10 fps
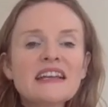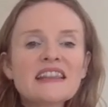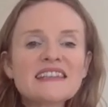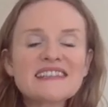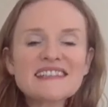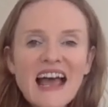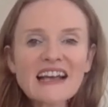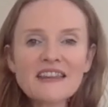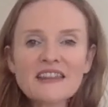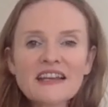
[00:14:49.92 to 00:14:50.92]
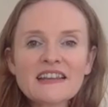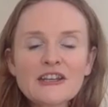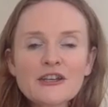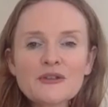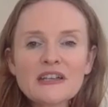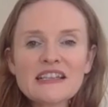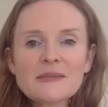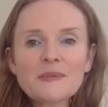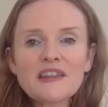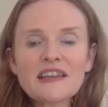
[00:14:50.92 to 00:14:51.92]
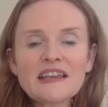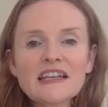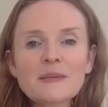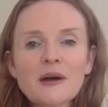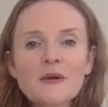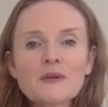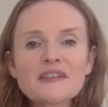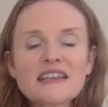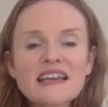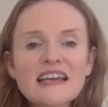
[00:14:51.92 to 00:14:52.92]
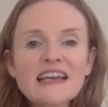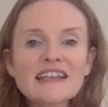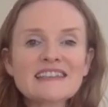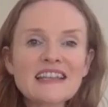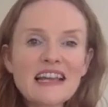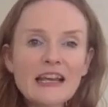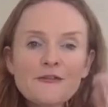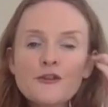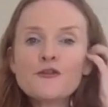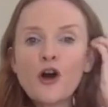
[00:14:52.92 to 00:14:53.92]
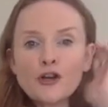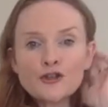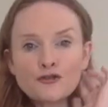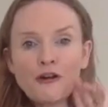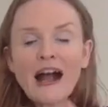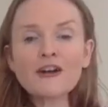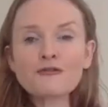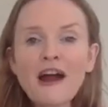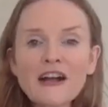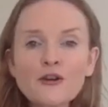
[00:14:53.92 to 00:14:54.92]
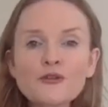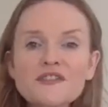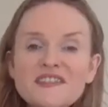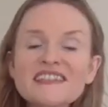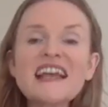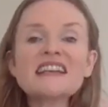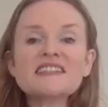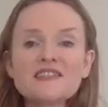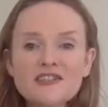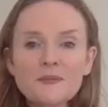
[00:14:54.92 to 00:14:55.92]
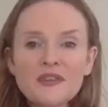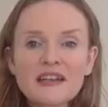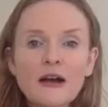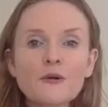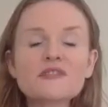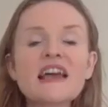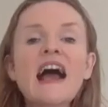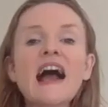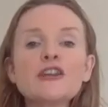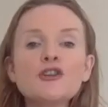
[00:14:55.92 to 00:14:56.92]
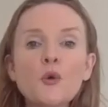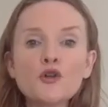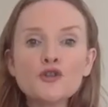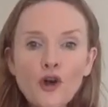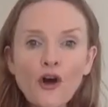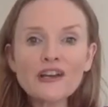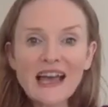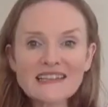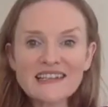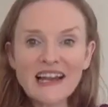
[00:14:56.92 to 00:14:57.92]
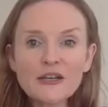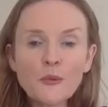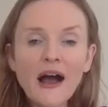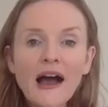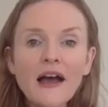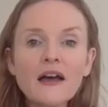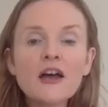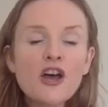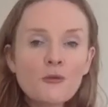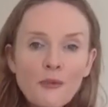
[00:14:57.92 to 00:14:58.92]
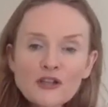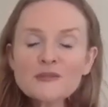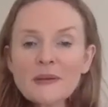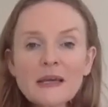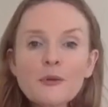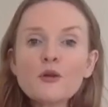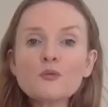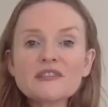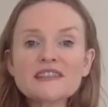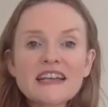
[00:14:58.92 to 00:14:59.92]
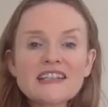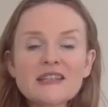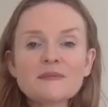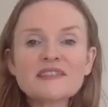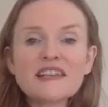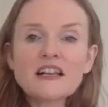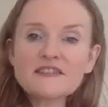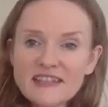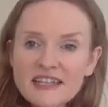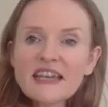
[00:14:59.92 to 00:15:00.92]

The second thing that you need to be thinking about is if you've got a track record of sending something out and you are not getting anywhere, most people will say to themselves,